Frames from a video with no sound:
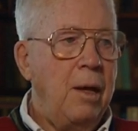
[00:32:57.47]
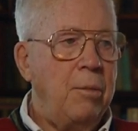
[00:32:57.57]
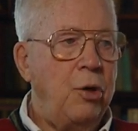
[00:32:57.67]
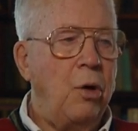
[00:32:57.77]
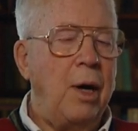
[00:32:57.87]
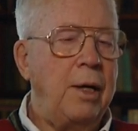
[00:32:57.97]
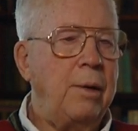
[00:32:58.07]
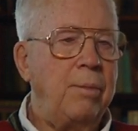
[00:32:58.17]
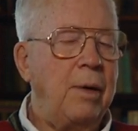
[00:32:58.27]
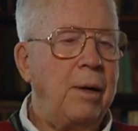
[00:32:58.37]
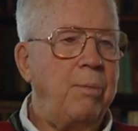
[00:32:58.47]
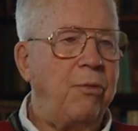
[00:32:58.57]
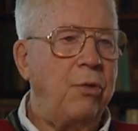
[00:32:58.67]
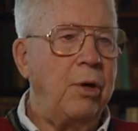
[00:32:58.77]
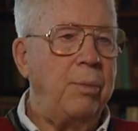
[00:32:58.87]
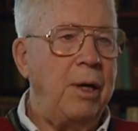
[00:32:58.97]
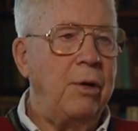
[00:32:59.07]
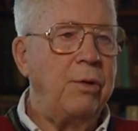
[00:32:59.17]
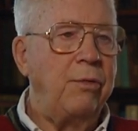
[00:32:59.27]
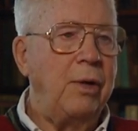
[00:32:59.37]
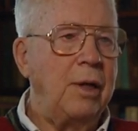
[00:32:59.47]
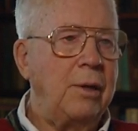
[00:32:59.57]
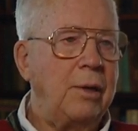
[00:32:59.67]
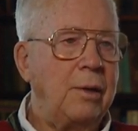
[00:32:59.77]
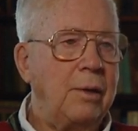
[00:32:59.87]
But no, I prefer to be out in the field.